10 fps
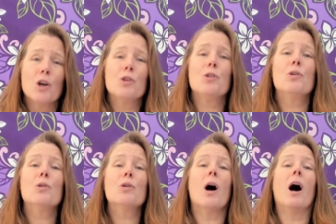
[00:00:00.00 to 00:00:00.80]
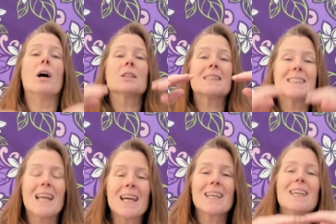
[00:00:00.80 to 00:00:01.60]
you are
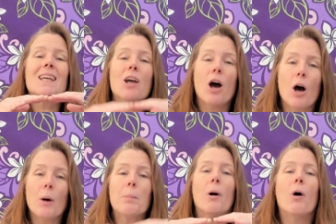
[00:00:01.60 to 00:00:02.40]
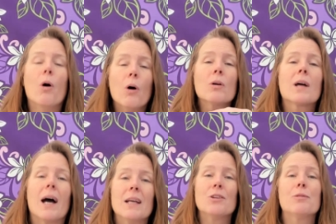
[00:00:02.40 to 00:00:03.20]
stacking up all
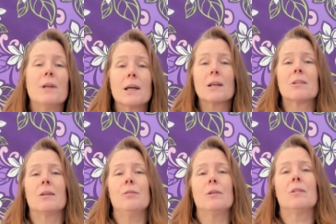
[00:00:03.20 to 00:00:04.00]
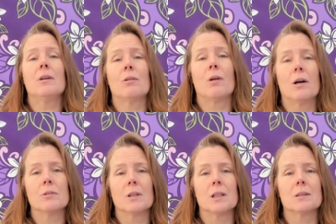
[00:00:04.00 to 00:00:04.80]
kind of negativity
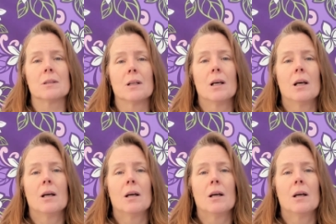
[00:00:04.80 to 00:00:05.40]
around it.